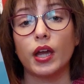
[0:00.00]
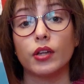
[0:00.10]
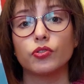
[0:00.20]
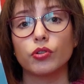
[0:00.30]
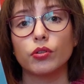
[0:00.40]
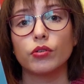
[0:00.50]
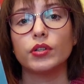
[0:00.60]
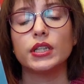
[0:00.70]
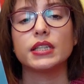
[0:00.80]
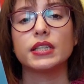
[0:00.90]

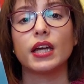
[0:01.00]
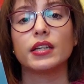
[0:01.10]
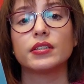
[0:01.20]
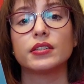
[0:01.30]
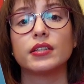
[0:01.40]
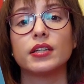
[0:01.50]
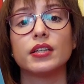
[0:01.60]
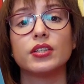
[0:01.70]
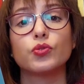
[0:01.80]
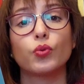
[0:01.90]
Angelo is that
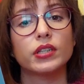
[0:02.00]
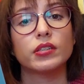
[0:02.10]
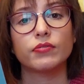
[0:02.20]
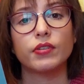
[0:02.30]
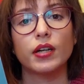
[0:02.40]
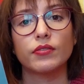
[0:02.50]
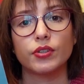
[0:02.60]
he is 25